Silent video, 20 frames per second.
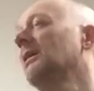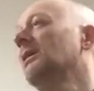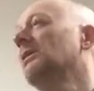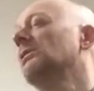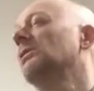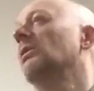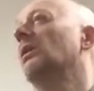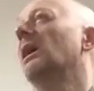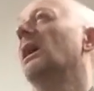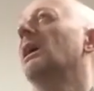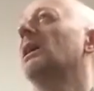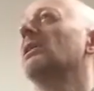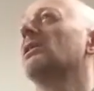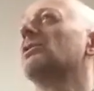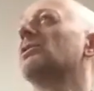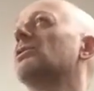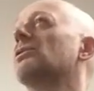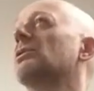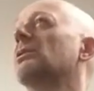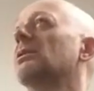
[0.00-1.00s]
So
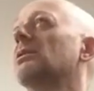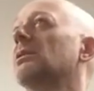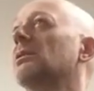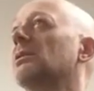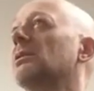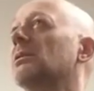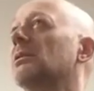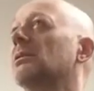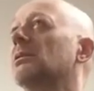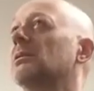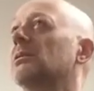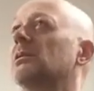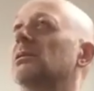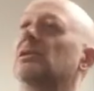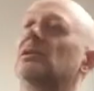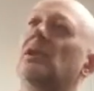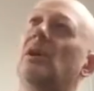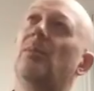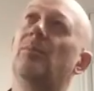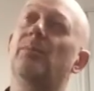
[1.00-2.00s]
ash
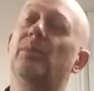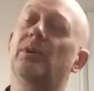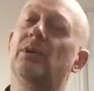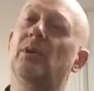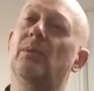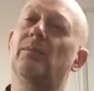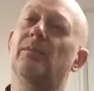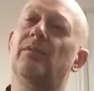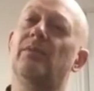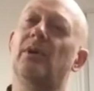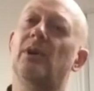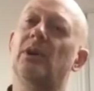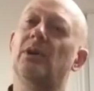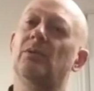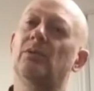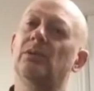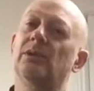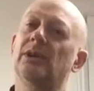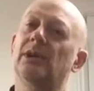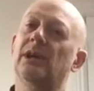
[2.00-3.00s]
does not become
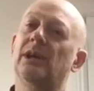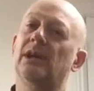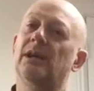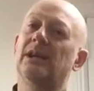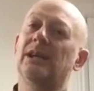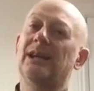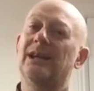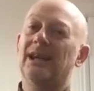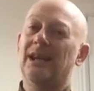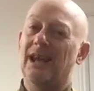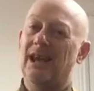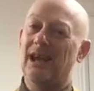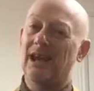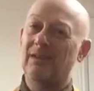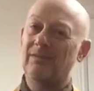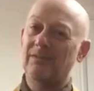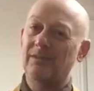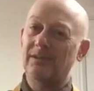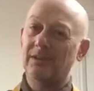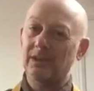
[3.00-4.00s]
firewood again.
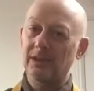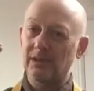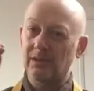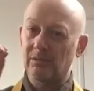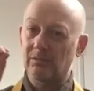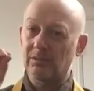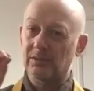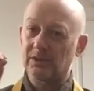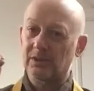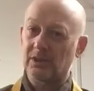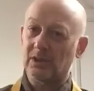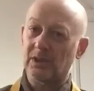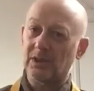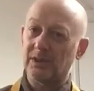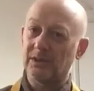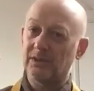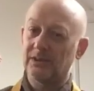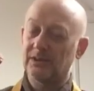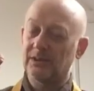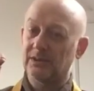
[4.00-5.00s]
Everything
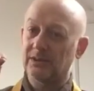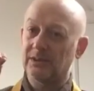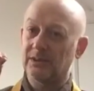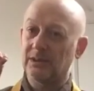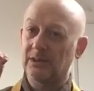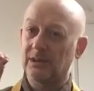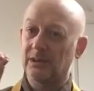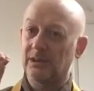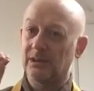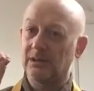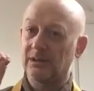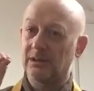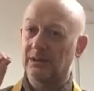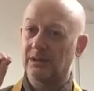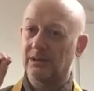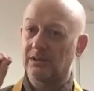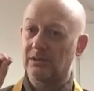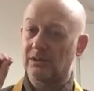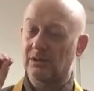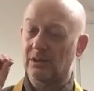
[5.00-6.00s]
resides in
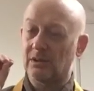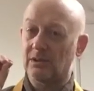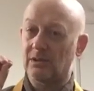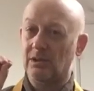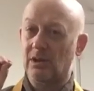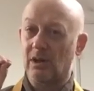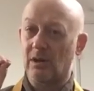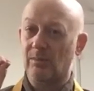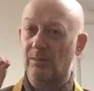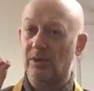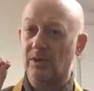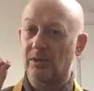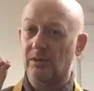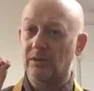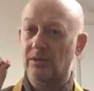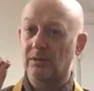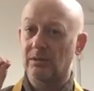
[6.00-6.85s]
its Dharma